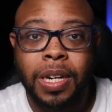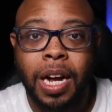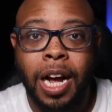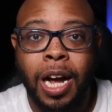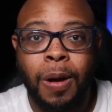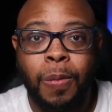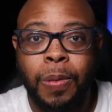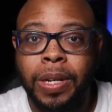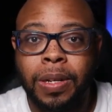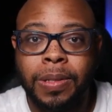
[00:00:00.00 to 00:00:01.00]

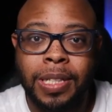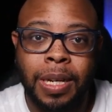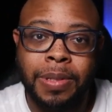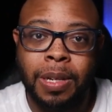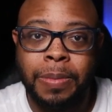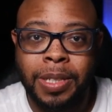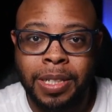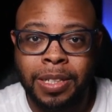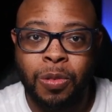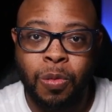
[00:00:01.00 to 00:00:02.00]
Will Samsung
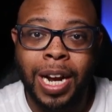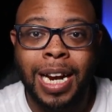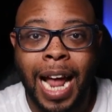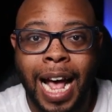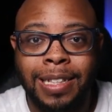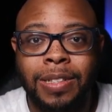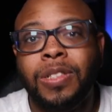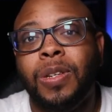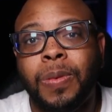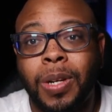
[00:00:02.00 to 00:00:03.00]
Magician recognize it?
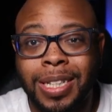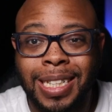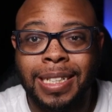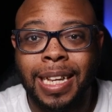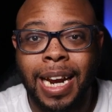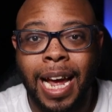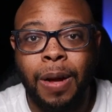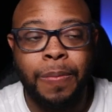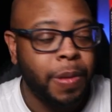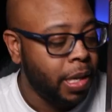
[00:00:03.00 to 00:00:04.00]
So we're going to test that out.